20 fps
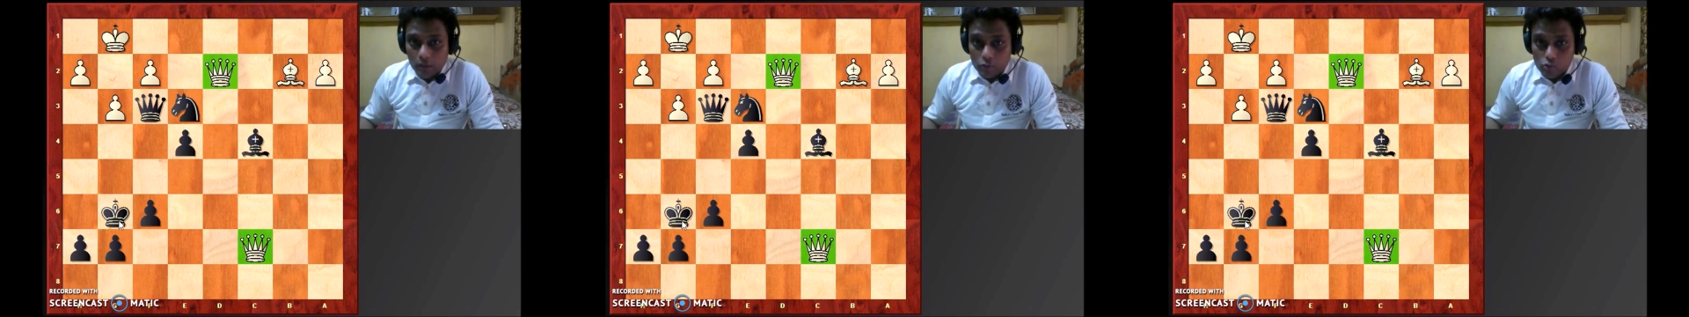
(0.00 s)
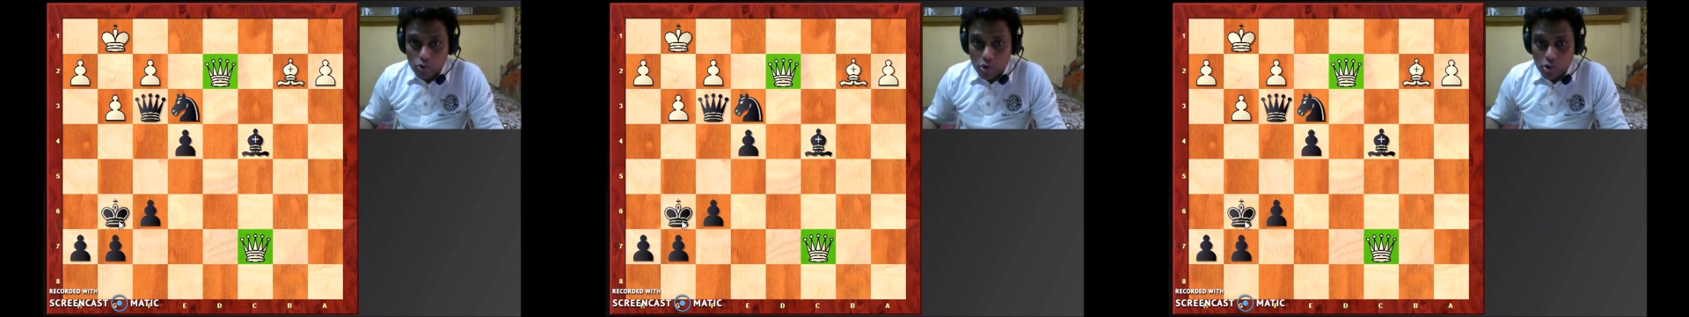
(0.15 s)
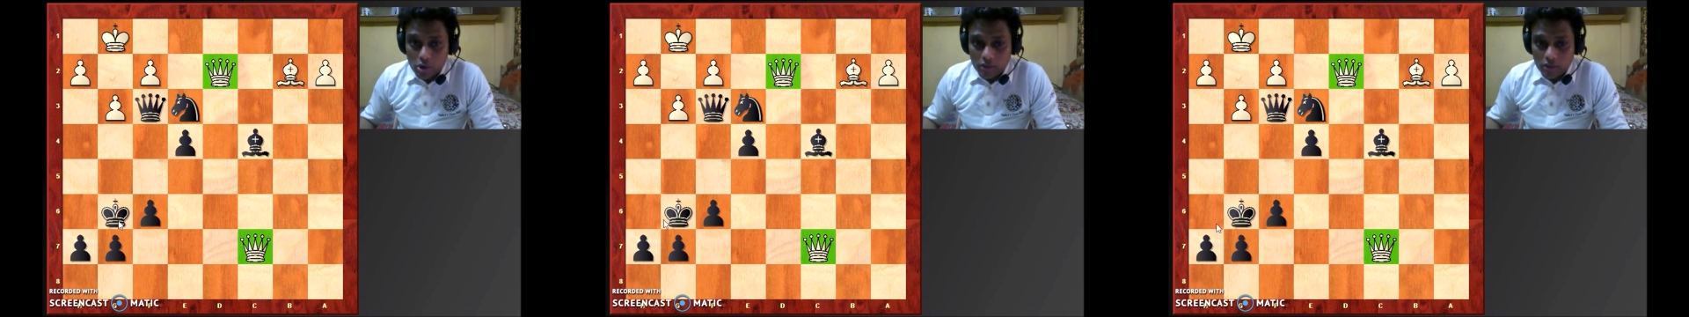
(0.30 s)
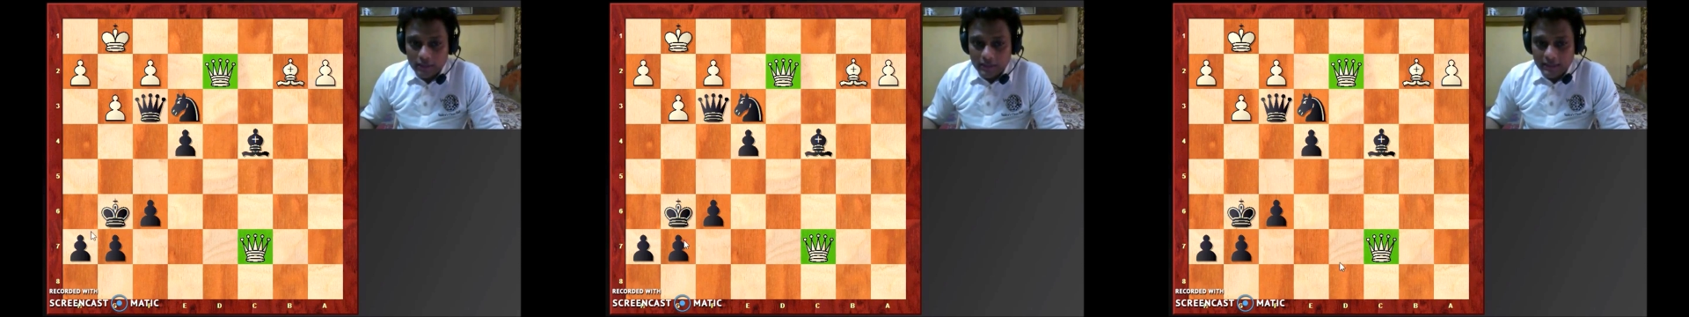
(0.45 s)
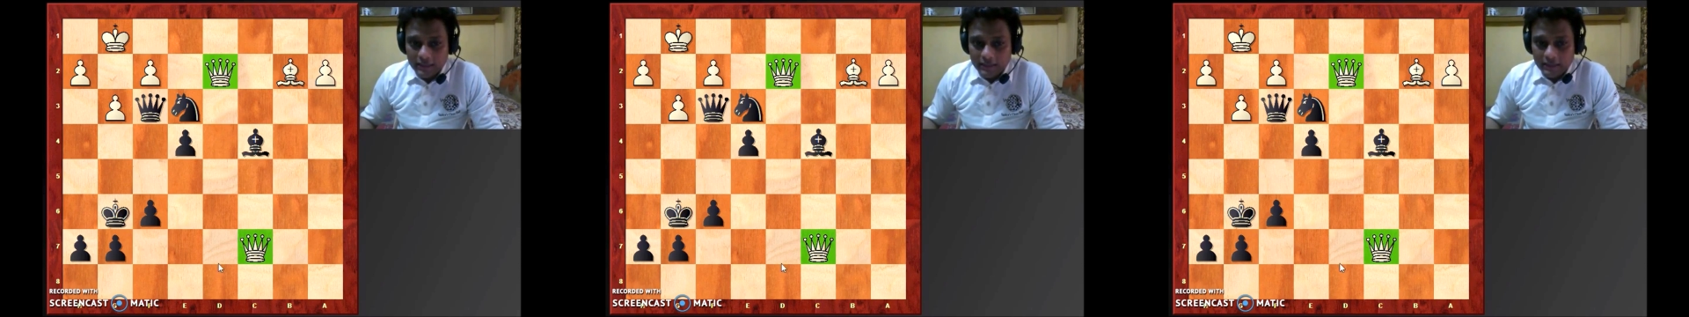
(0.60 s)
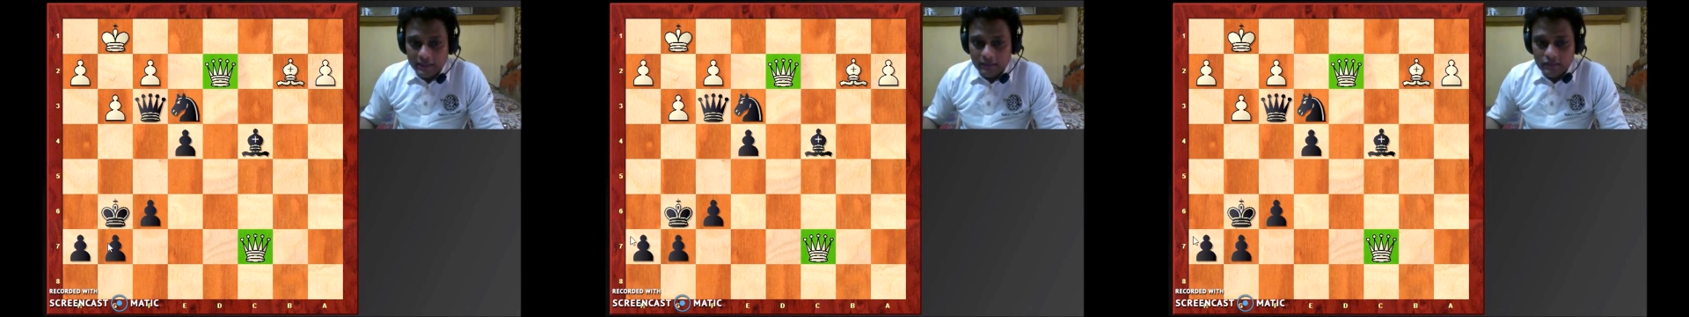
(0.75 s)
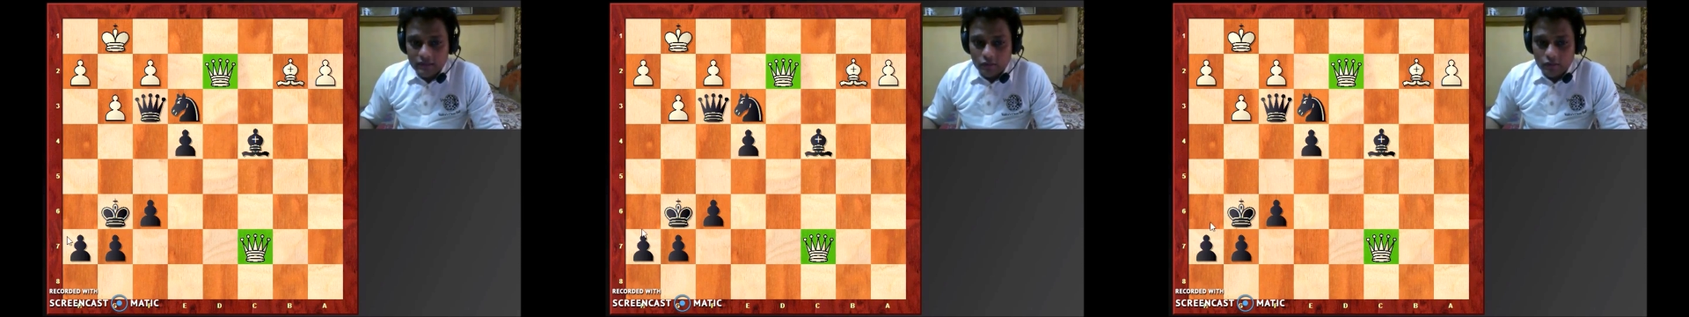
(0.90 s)
well
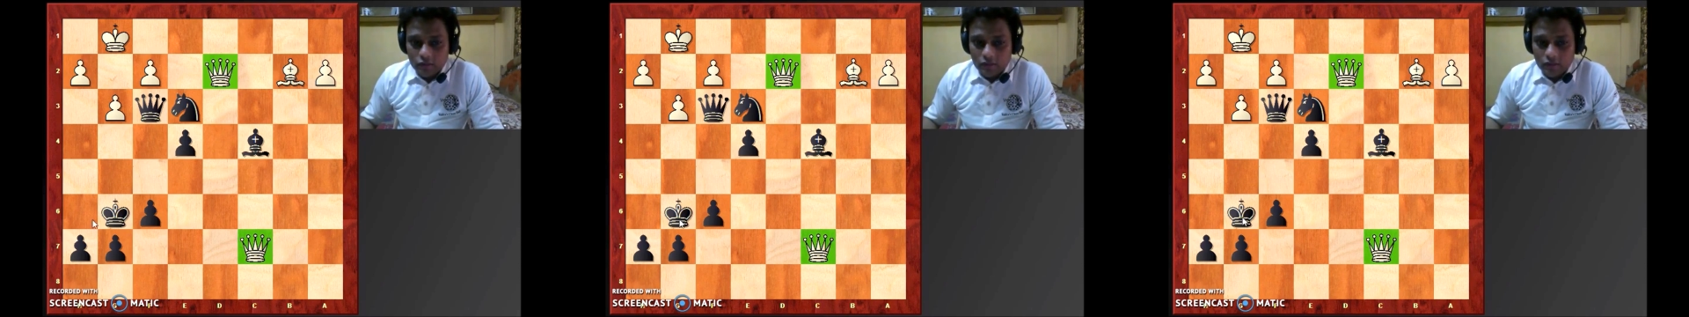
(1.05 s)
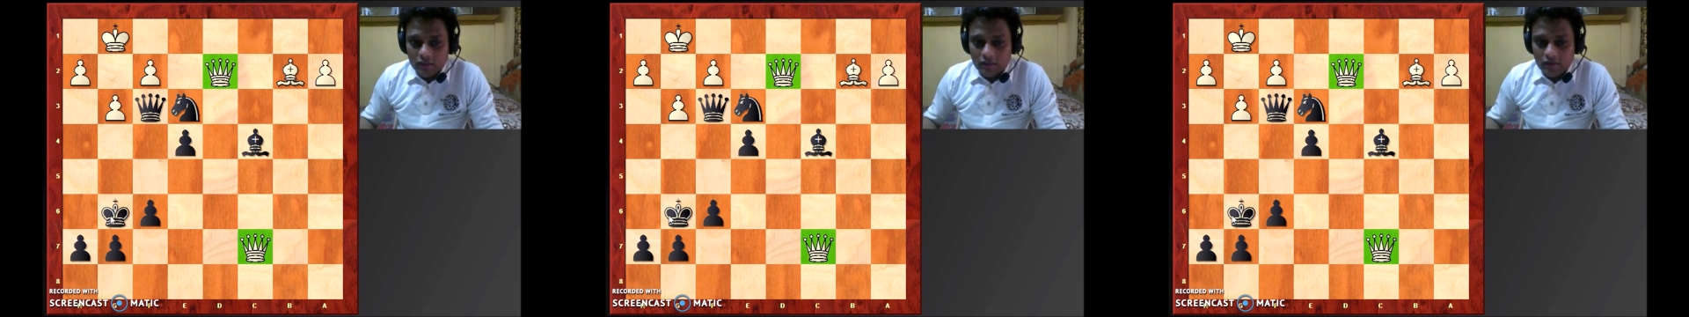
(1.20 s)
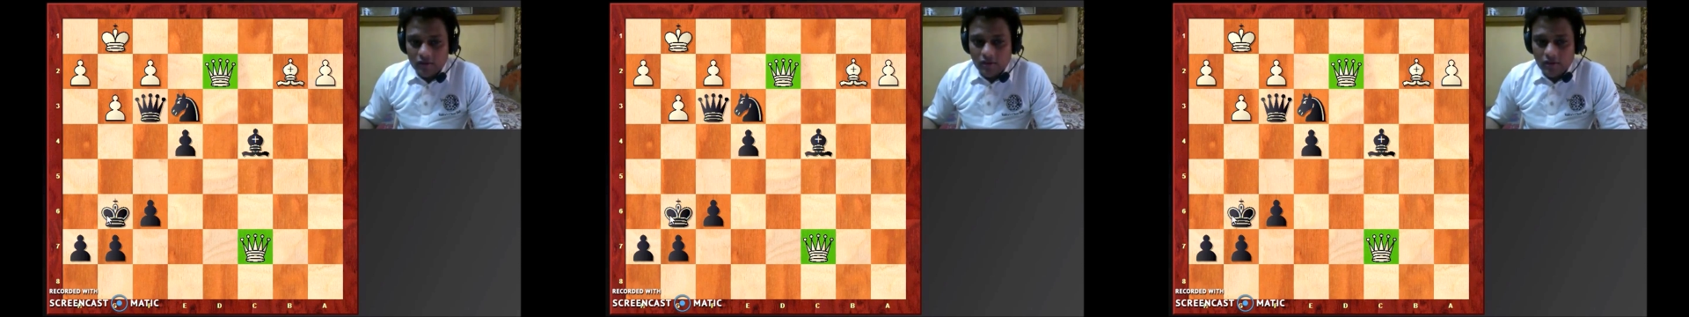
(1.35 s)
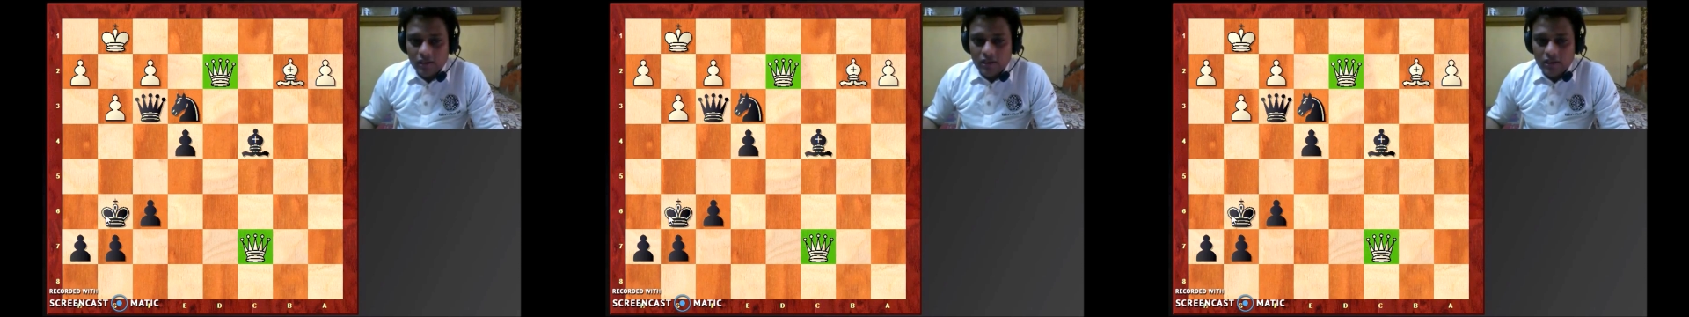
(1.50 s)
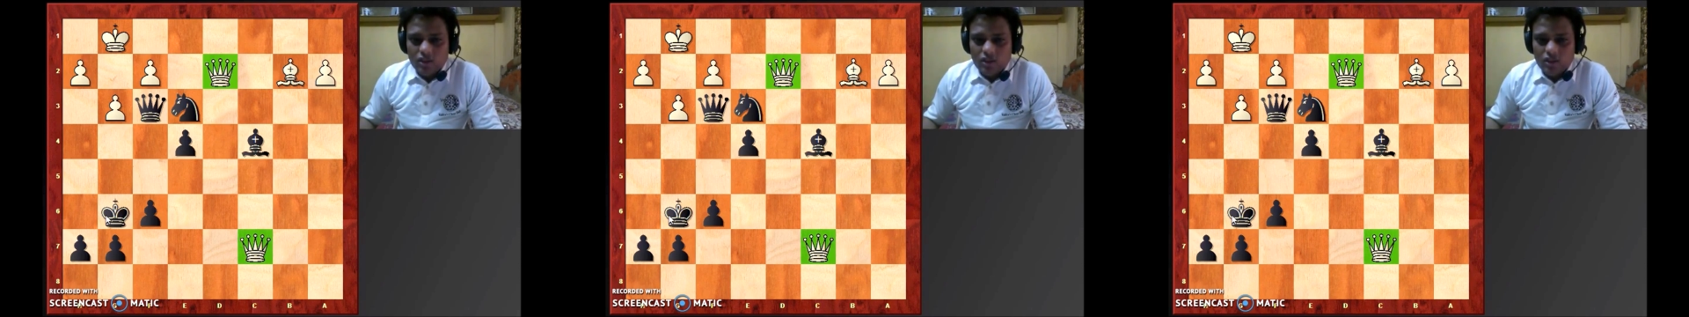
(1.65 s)
coordinated so they really